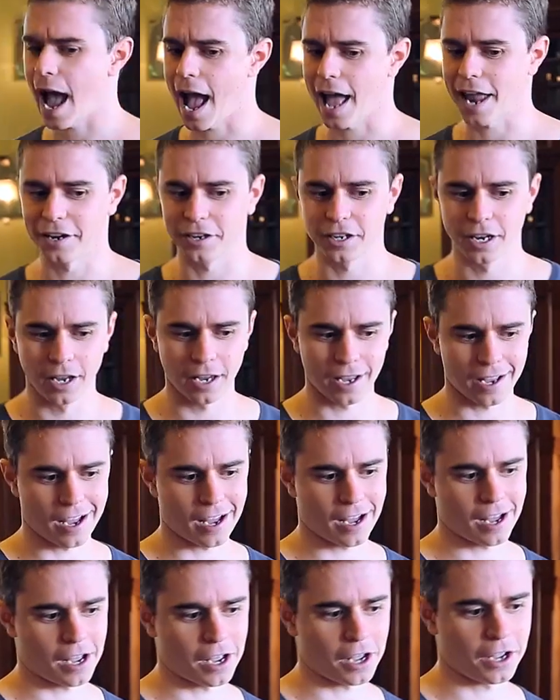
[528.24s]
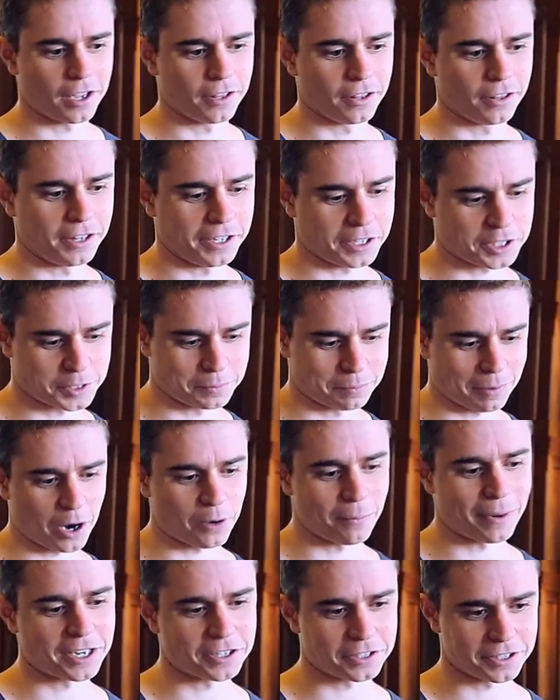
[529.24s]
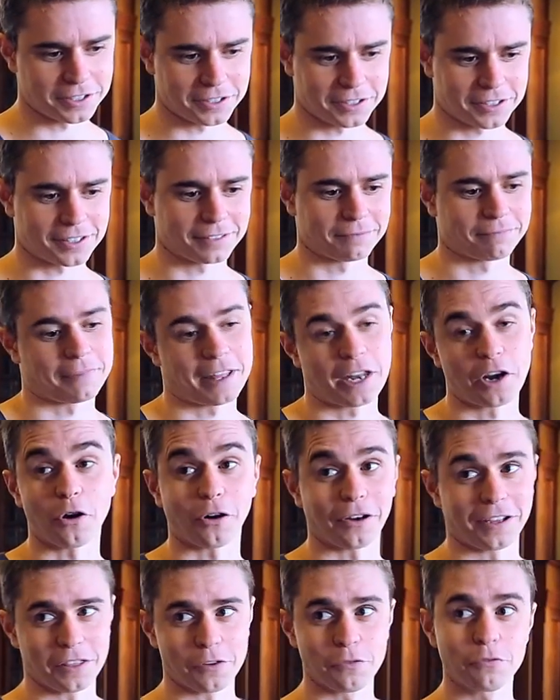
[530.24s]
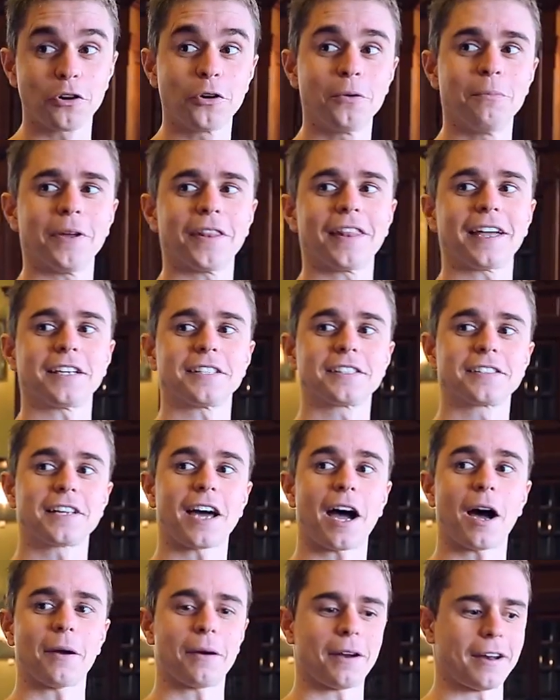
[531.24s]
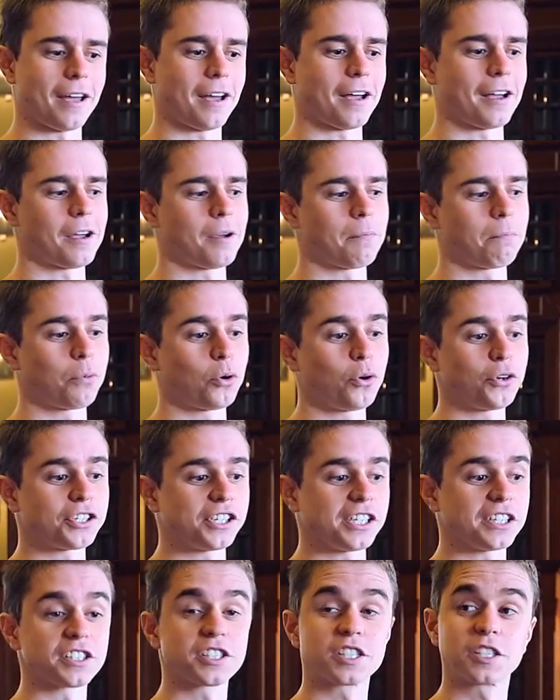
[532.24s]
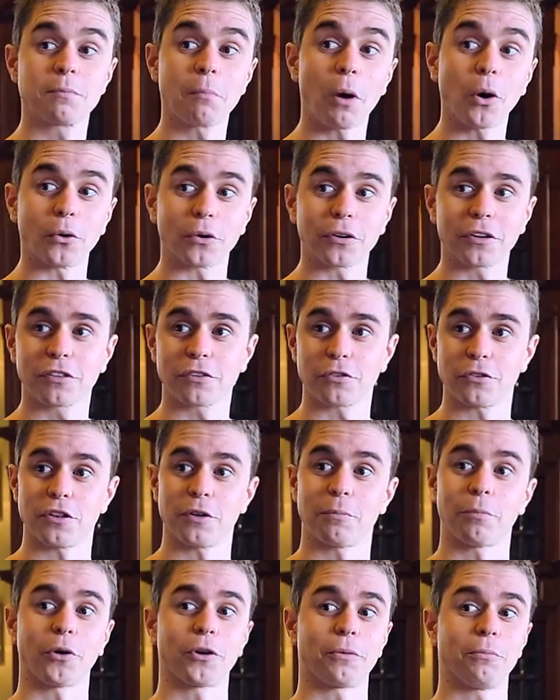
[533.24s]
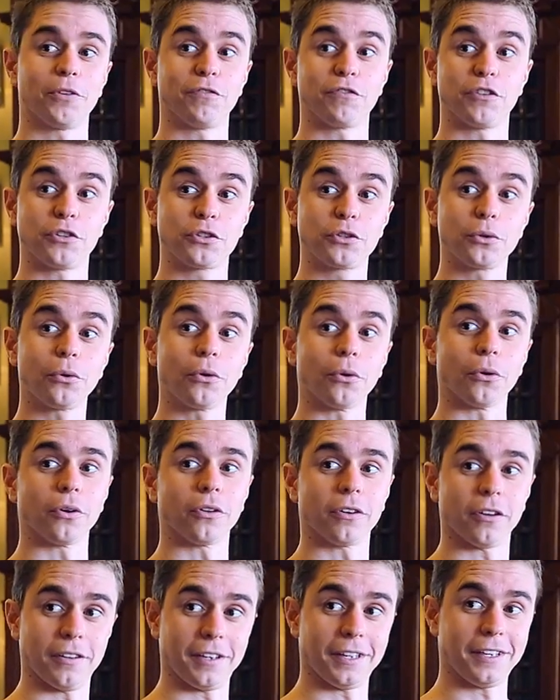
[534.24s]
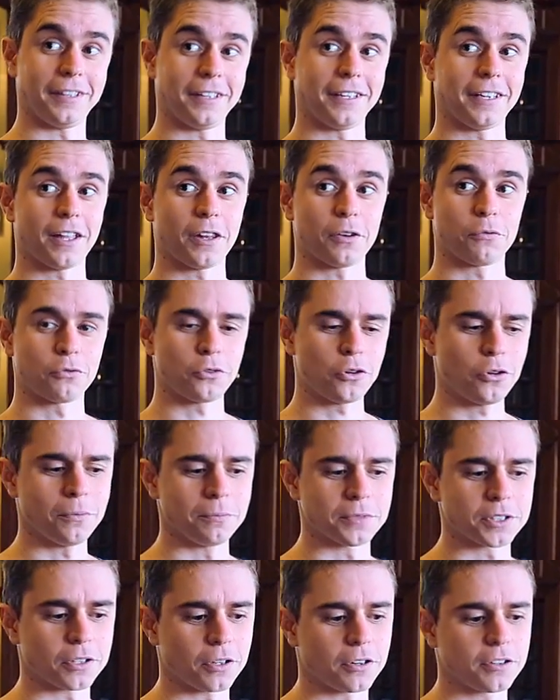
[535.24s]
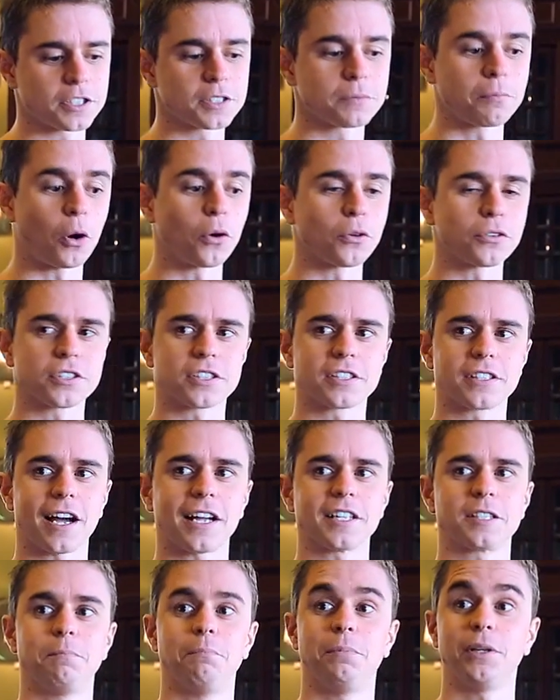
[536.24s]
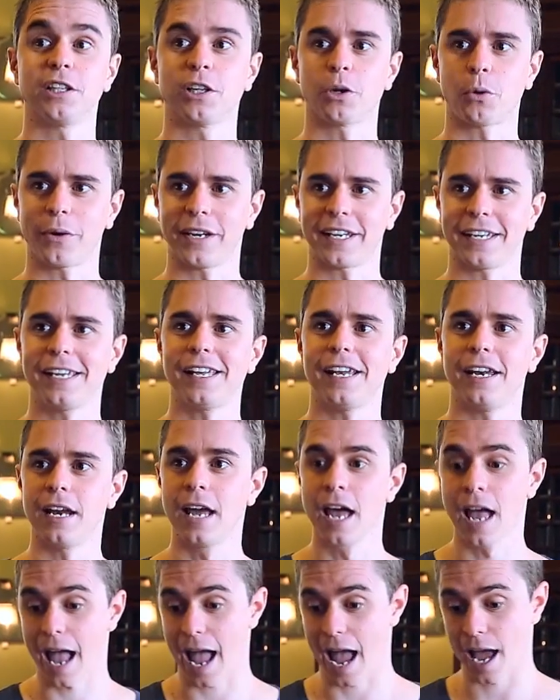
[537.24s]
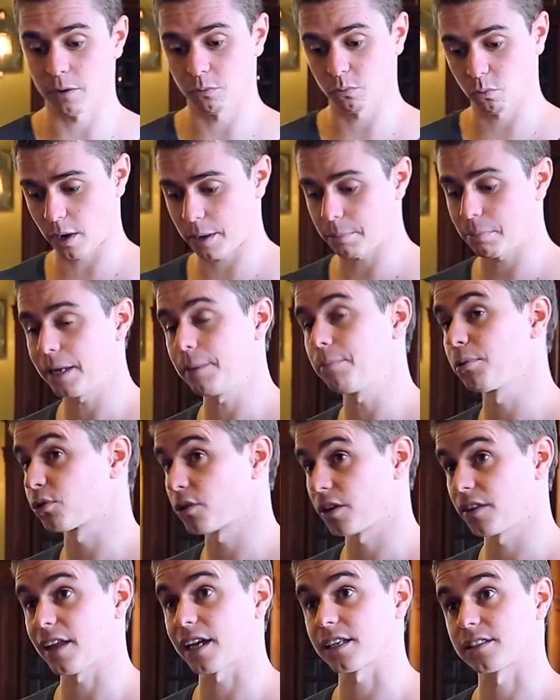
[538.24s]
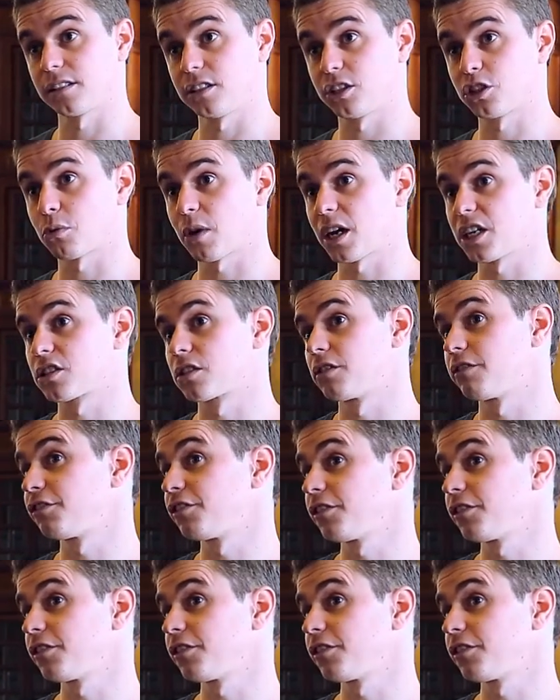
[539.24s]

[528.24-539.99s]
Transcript: and the experimenters, they're not in the room, but they start pushing smoke through the bottom of the door in the other room. So the smoke just starts billowing in. And when people are in that situation,